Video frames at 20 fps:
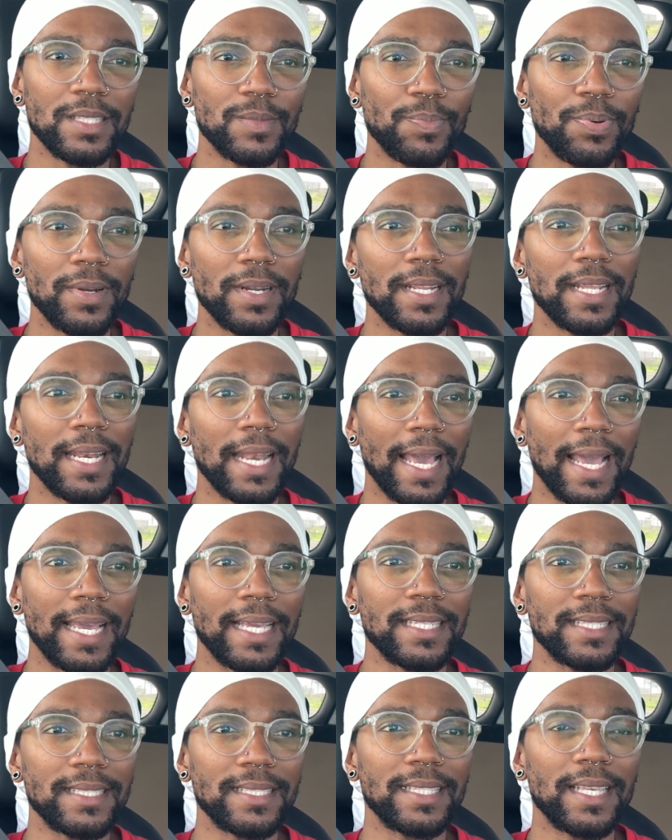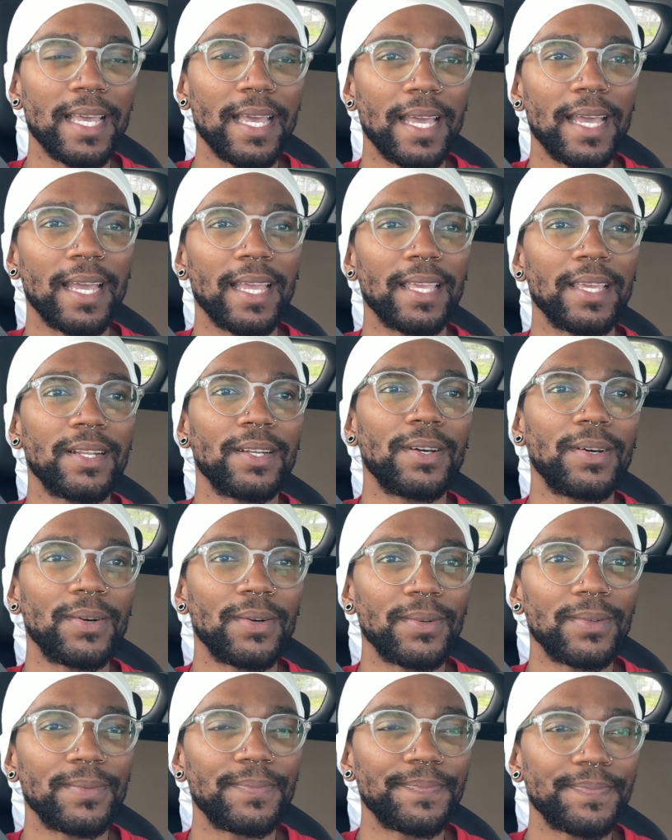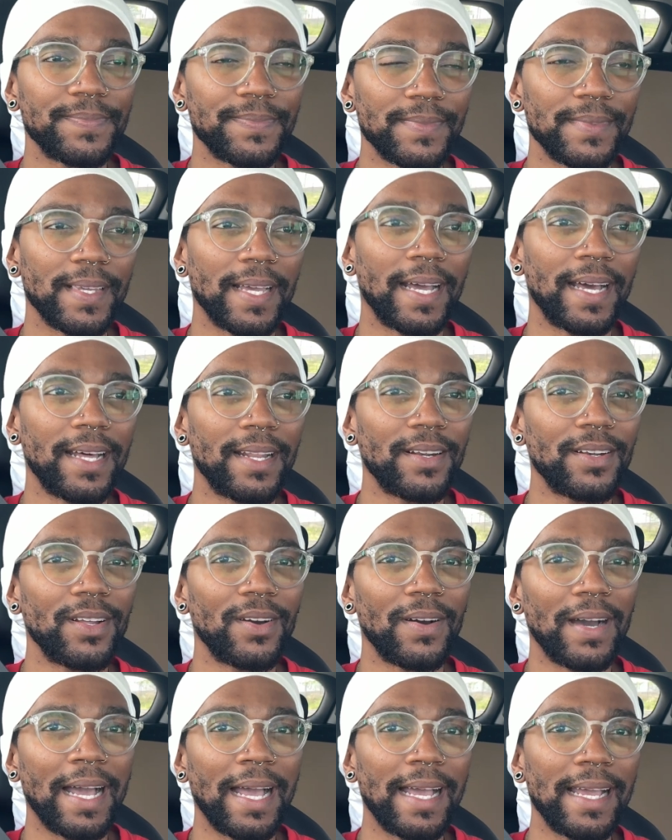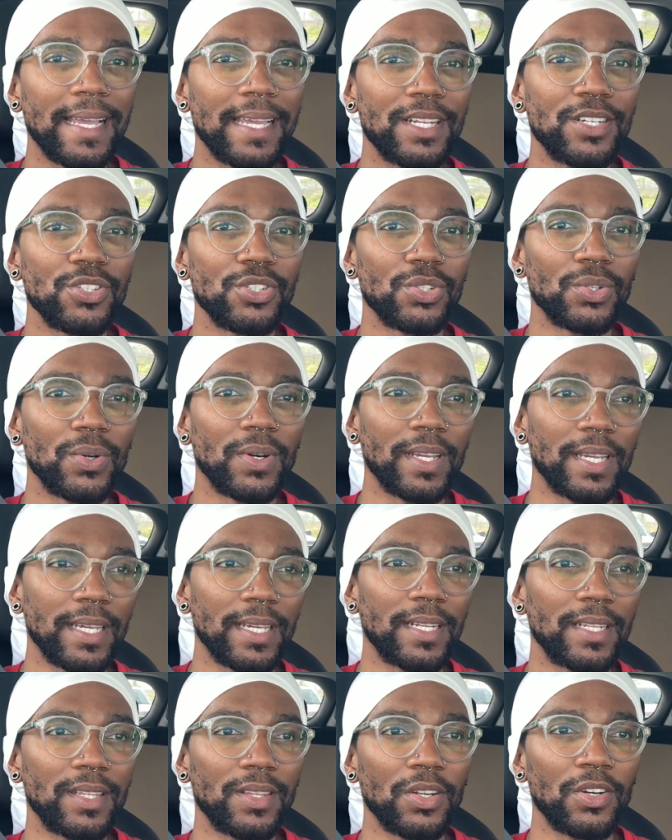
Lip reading: pretty nice. You know, I don't know. I enjoy it.